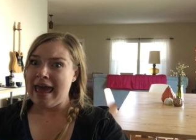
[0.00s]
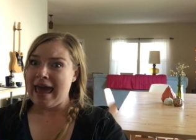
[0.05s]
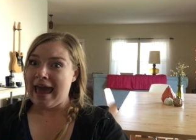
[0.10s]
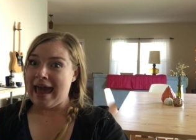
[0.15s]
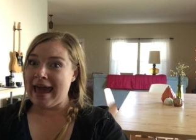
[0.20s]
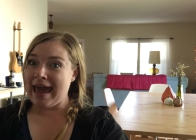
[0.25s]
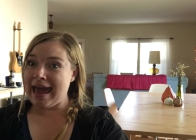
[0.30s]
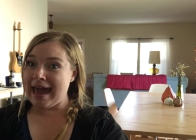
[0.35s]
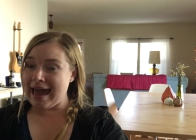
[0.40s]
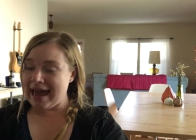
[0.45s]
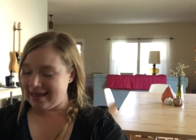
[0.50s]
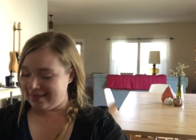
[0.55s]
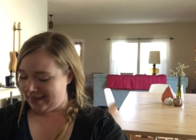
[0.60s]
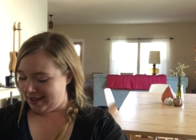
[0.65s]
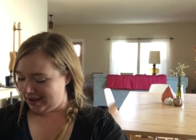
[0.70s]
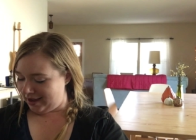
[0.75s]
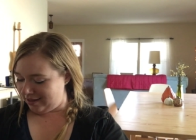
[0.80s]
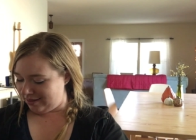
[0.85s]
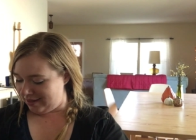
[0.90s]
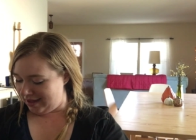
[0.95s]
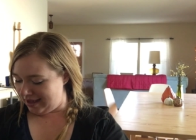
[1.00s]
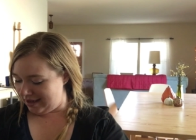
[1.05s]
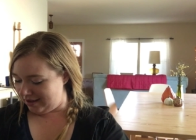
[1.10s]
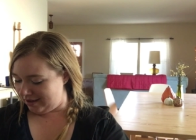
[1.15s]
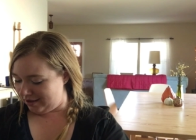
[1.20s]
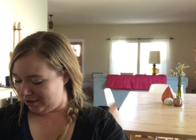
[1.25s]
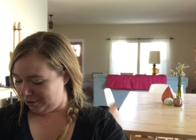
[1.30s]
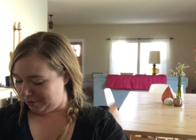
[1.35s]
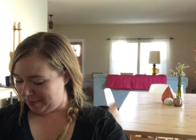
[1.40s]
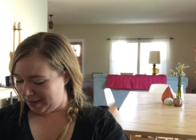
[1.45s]
hey, like, I
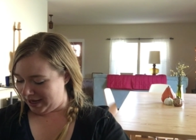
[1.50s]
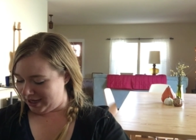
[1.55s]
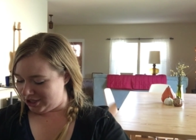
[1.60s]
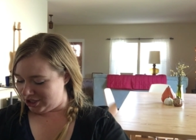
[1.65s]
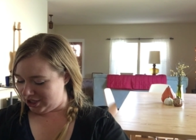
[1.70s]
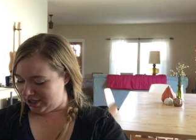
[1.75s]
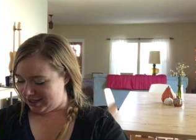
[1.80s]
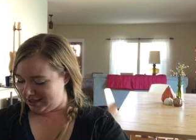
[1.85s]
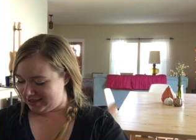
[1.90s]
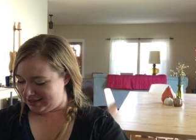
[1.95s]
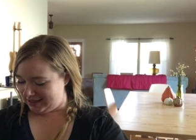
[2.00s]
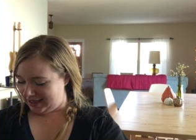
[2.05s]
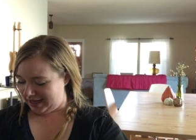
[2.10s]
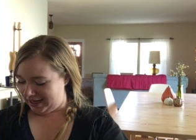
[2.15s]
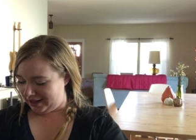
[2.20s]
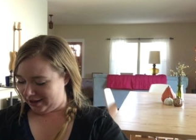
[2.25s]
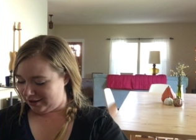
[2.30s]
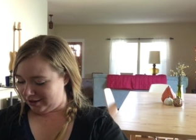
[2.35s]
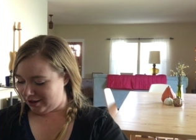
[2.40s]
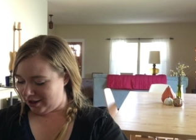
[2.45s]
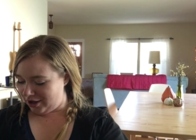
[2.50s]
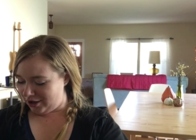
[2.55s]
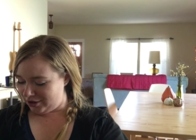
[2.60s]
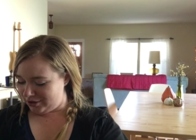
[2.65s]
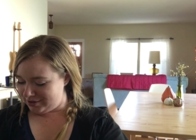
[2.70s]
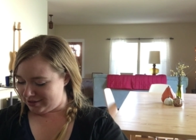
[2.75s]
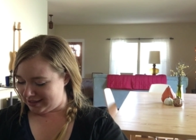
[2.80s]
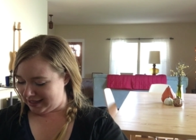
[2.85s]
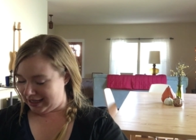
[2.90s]
think your patient is getting close.